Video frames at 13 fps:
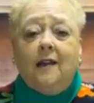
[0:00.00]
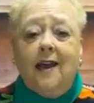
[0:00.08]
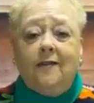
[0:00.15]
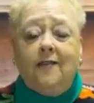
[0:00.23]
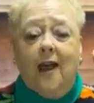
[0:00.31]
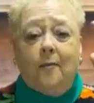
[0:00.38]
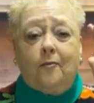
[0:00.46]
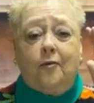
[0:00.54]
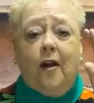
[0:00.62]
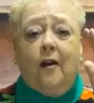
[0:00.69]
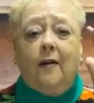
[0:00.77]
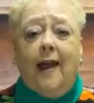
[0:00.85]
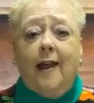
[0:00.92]
Let that
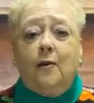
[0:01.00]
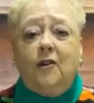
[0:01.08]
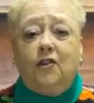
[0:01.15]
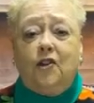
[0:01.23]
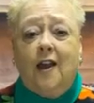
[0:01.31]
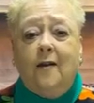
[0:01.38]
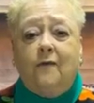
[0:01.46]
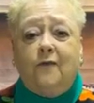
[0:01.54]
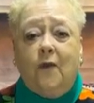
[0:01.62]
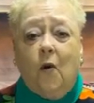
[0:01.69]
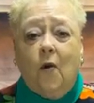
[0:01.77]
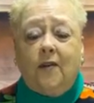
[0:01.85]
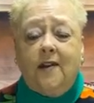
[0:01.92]
prayer language come
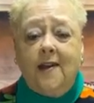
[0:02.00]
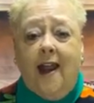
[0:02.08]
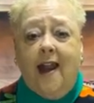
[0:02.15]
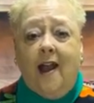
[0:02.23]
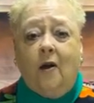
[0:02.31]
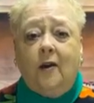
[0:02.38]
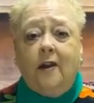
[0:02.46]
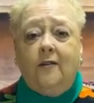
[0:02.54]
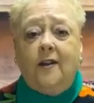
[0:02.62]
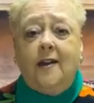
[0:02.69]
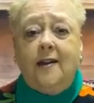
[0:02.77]
forth now in the